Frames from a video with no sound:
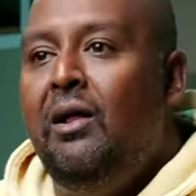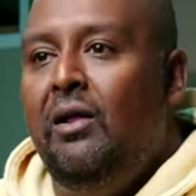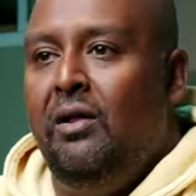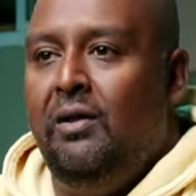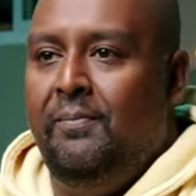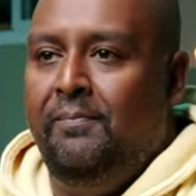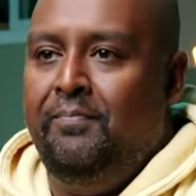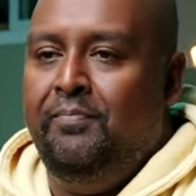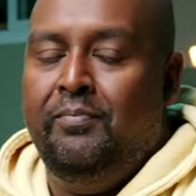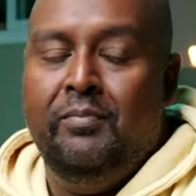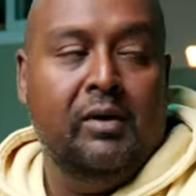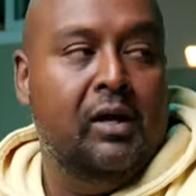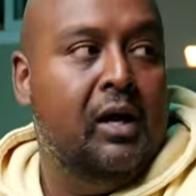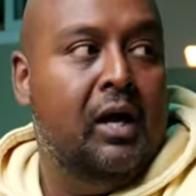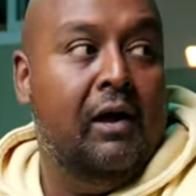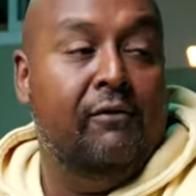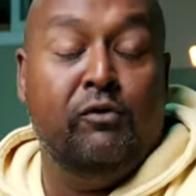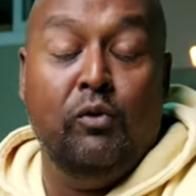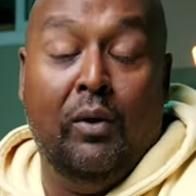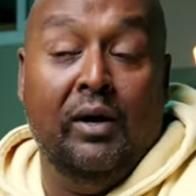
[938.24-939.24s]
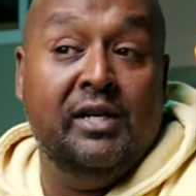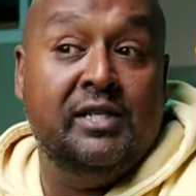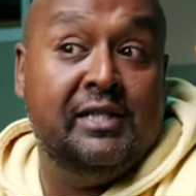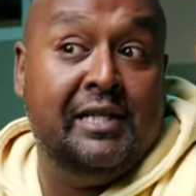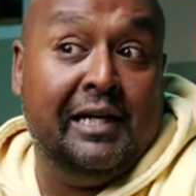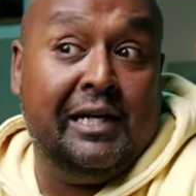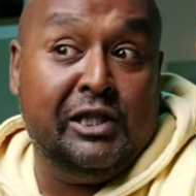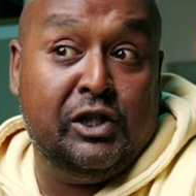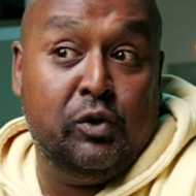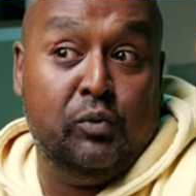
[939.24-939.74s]
Bell, if you want to
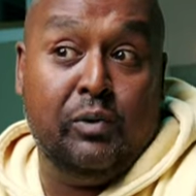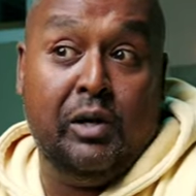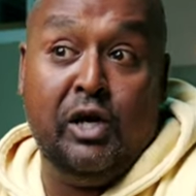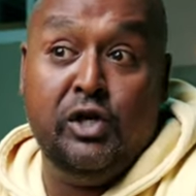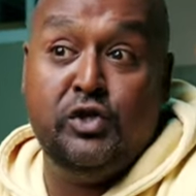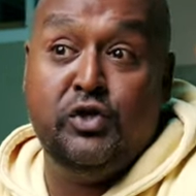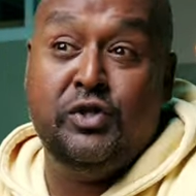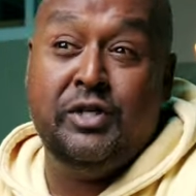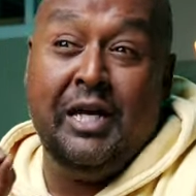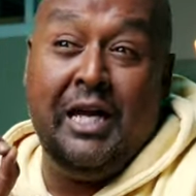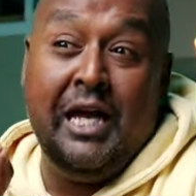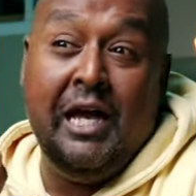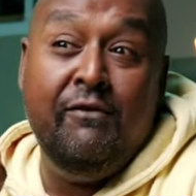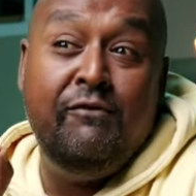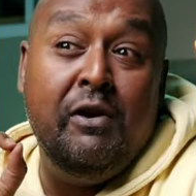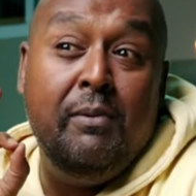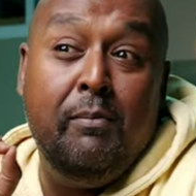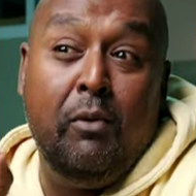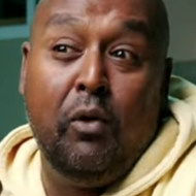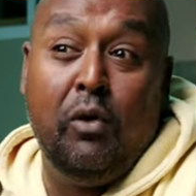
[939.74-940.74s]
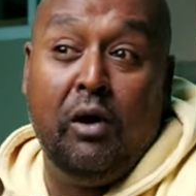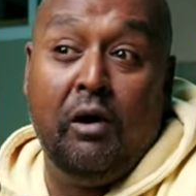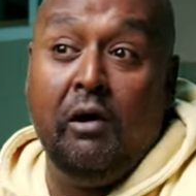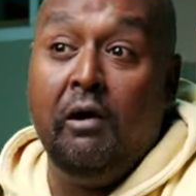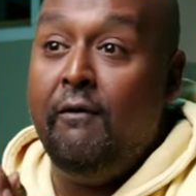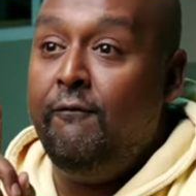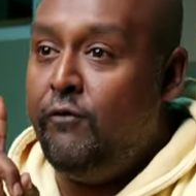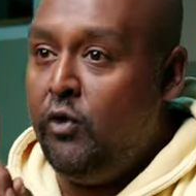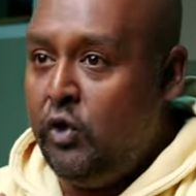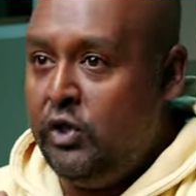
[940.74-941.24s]
stick it to Rogers even
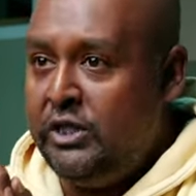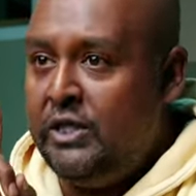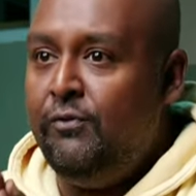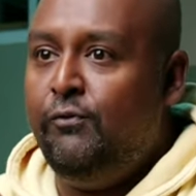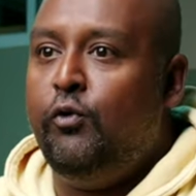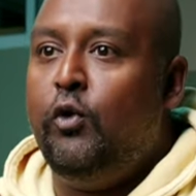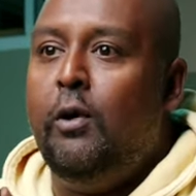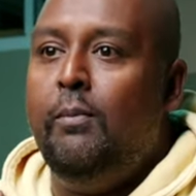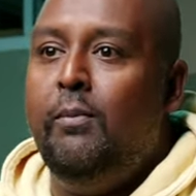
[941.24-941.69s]
more, first and